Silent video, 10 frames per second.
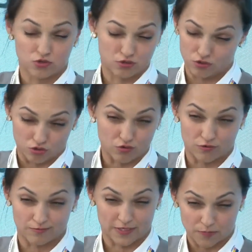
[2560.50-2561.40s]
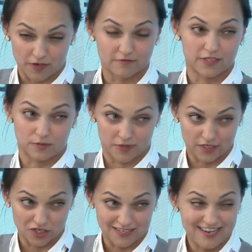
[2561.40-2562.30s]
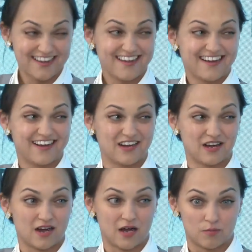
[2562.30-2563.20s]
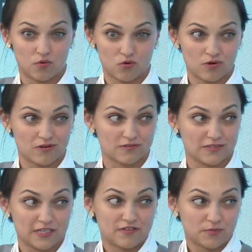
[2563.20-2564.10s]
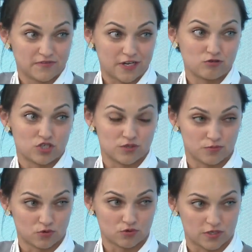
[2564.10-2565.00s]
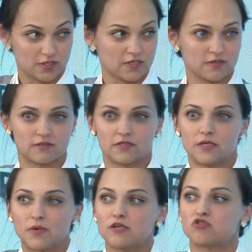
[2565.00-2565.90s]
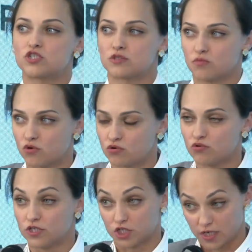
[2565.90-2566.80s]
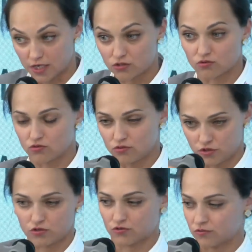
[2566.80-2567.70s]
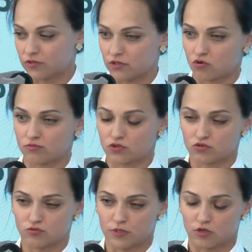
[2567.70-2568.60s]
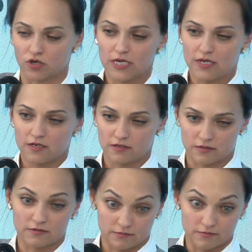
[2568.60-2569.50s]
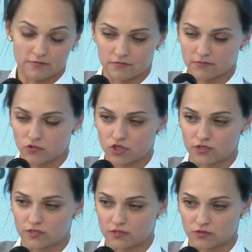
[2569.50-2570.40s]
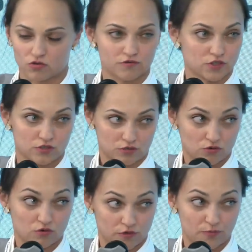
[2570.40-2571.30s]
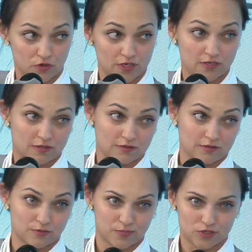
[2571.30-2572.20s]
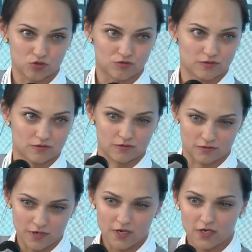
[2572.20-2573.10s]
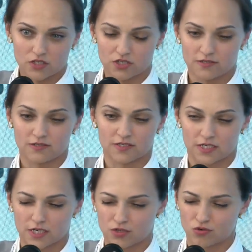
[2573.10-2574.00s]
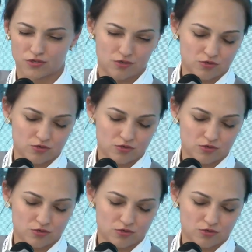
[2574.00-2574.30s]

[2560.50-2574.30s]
dirt, and they see just this and they don't wash it out. Maybe they don't have time, they don't have means, they just put perforation and that's all.